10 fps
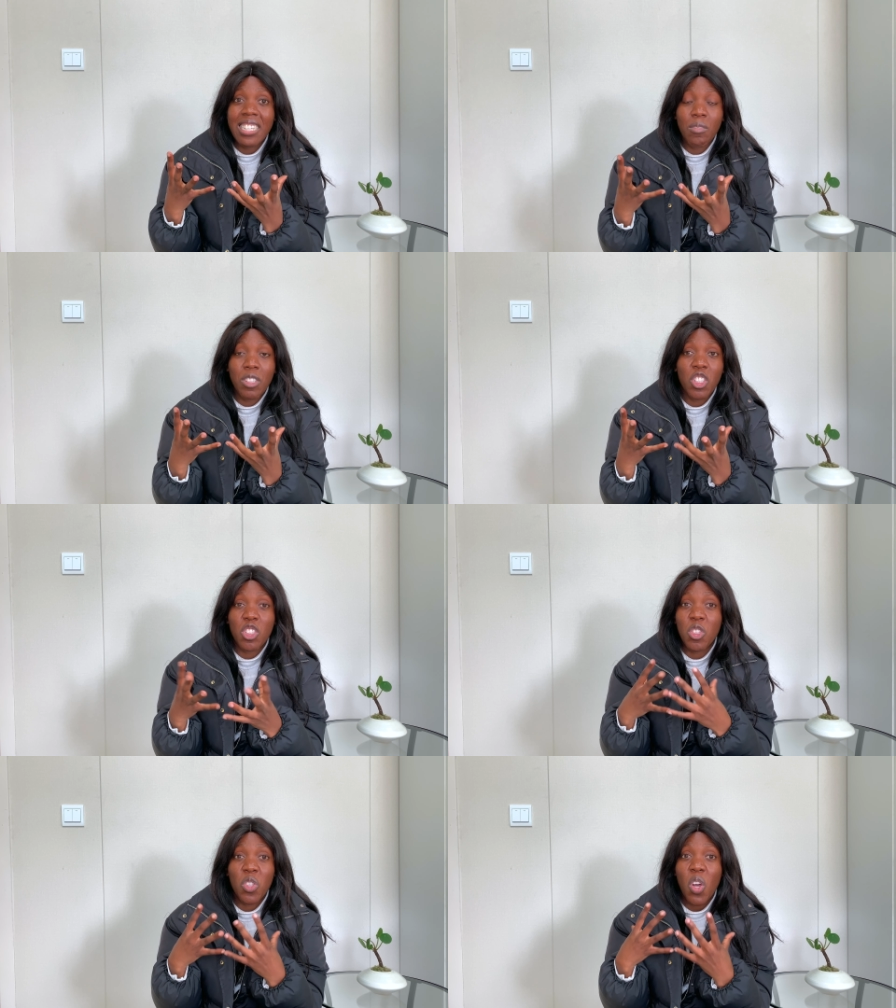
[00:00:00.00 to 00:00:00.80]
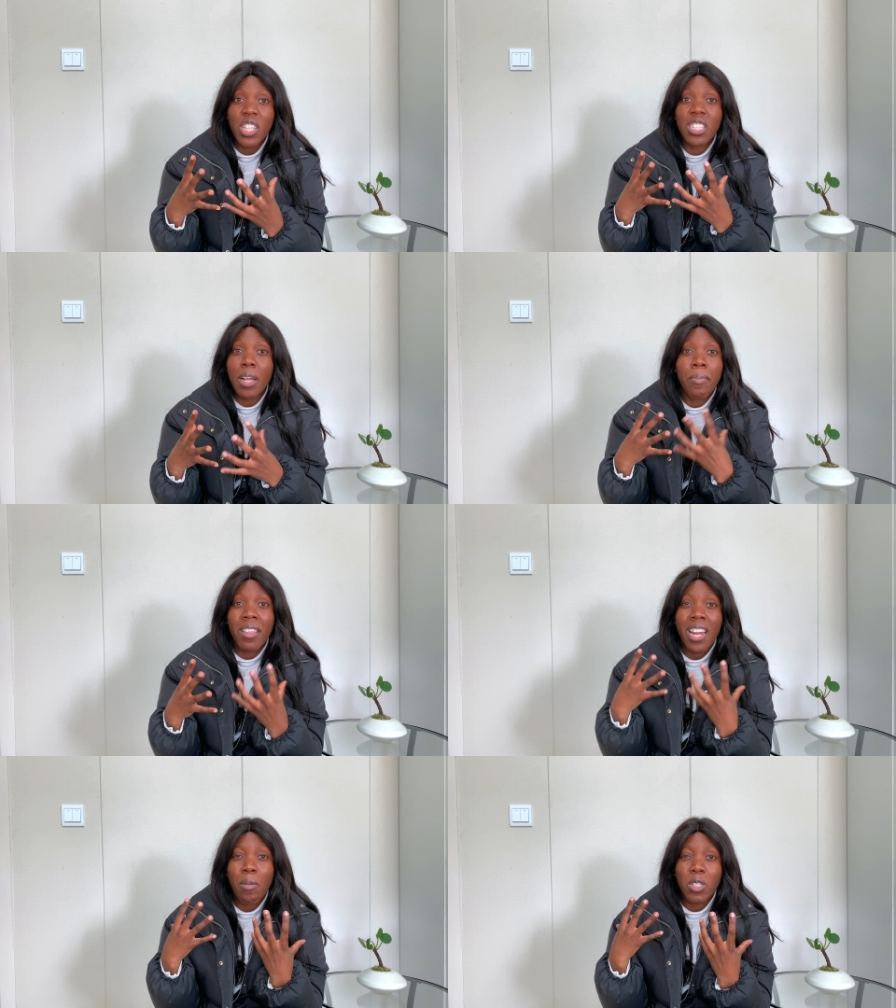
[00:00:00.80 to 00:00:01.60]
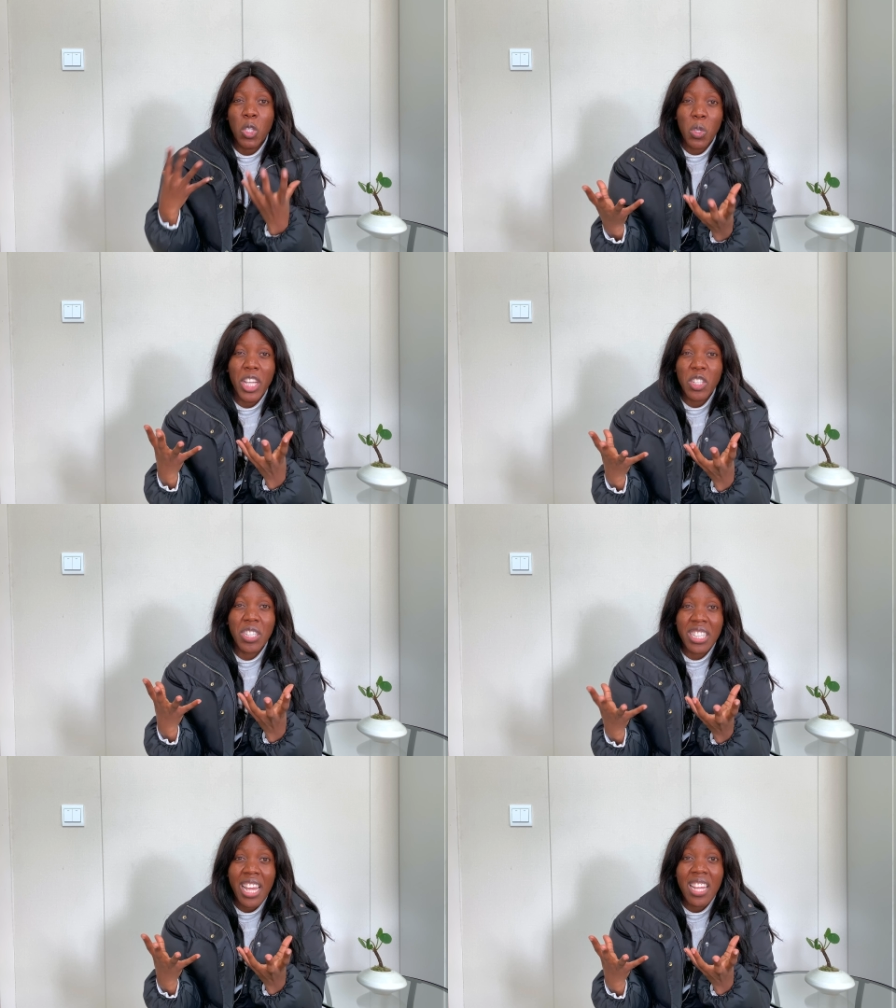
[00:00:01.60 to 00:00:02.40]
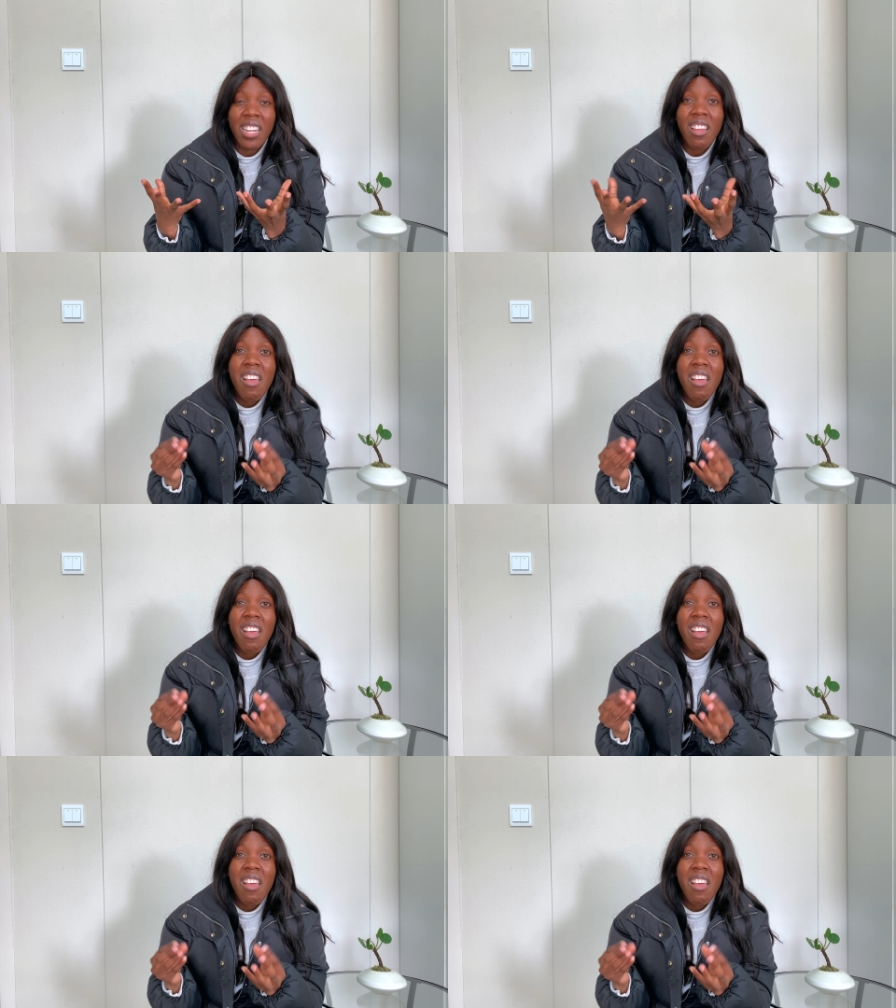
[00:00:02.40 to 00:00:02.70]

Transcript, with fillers: It was just not something that I was looking to stay in.